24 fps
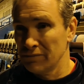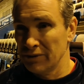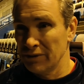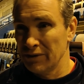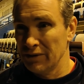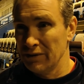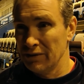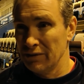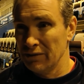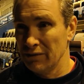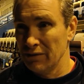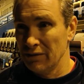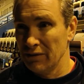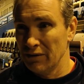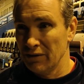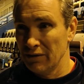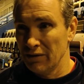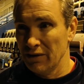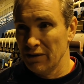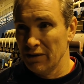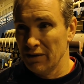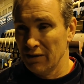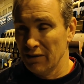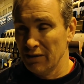when you know
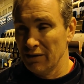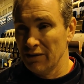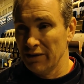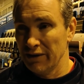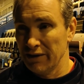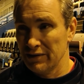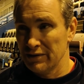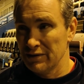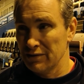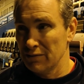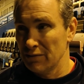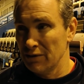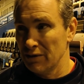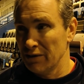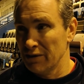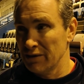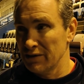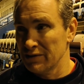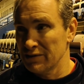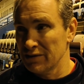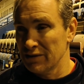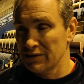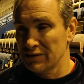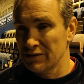the lads are working
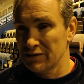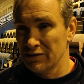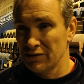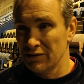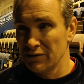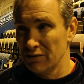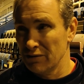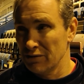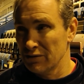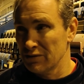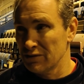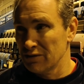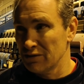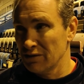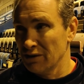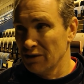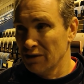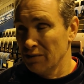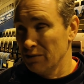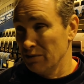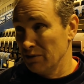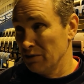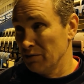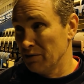as hard as they do, not to,
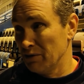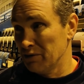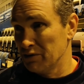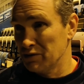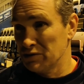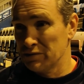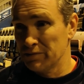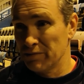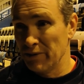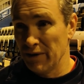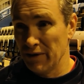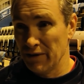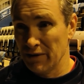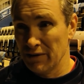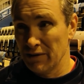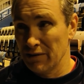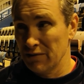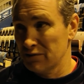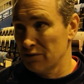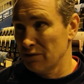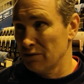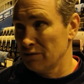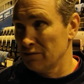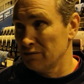with the greatest respect, you know,
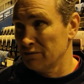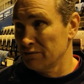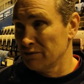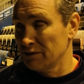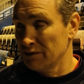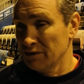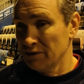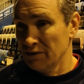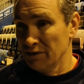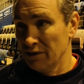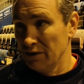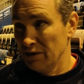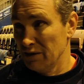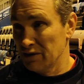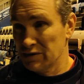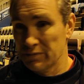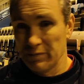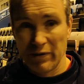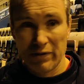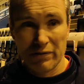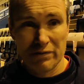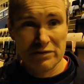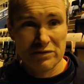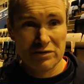there's a lot of
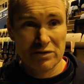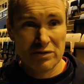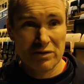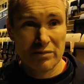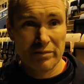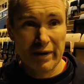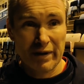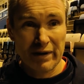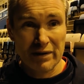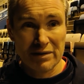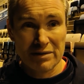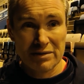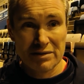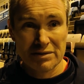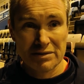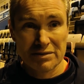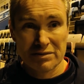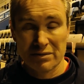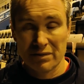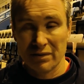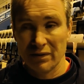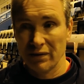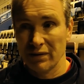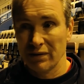inexperience on the bench
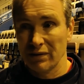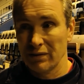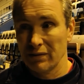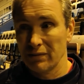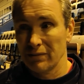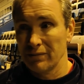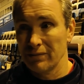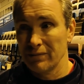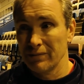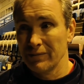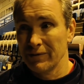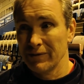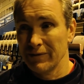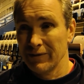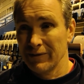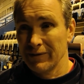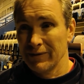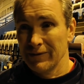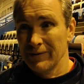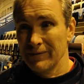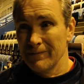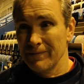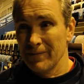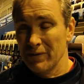that
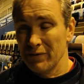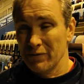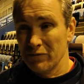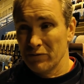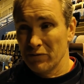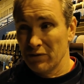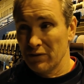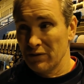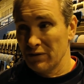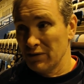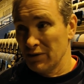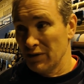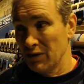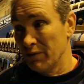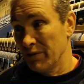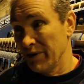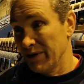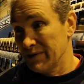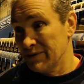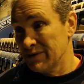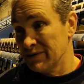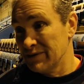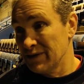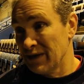we've got to, you know, we
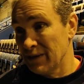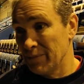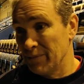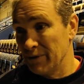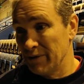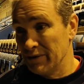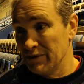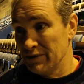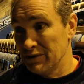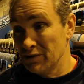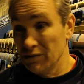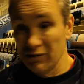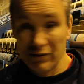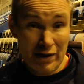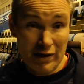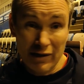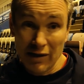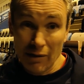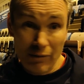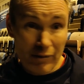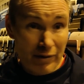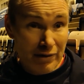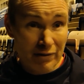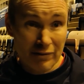had to tap into, and they
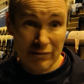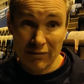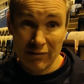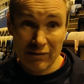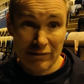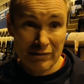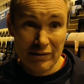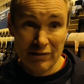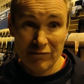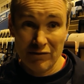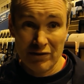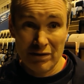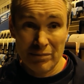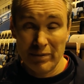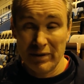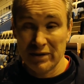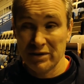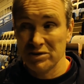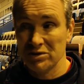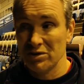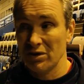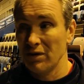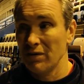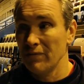go in and give it the
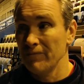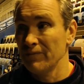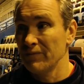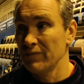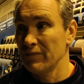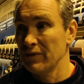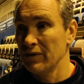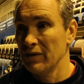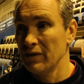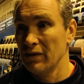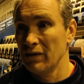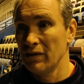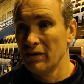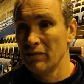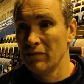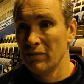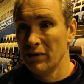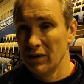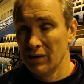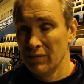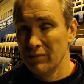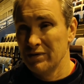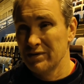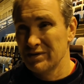best shot.
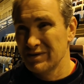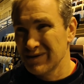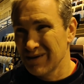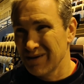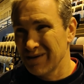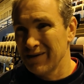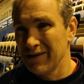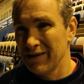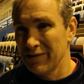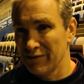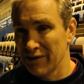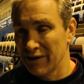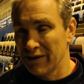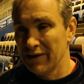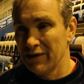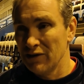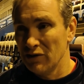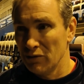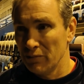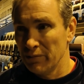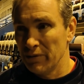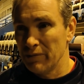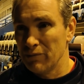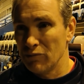But certainly having that
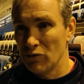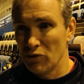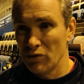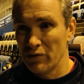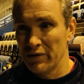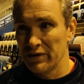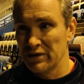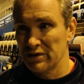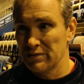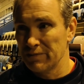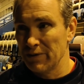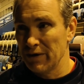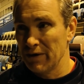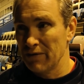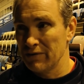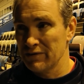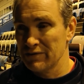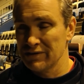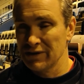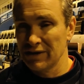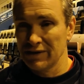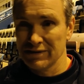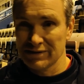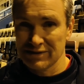little bit more
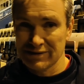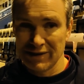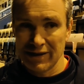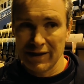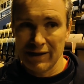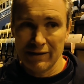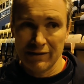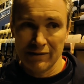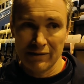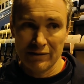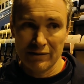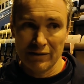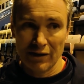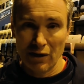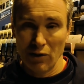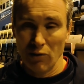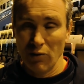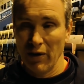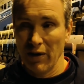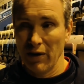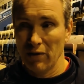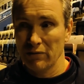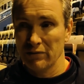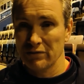experience and understanding and
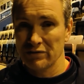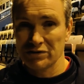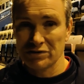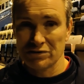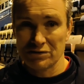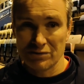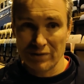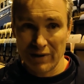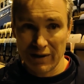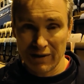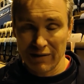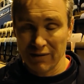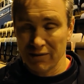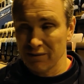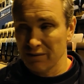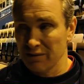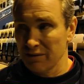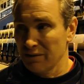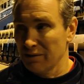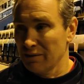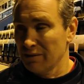know-how and strength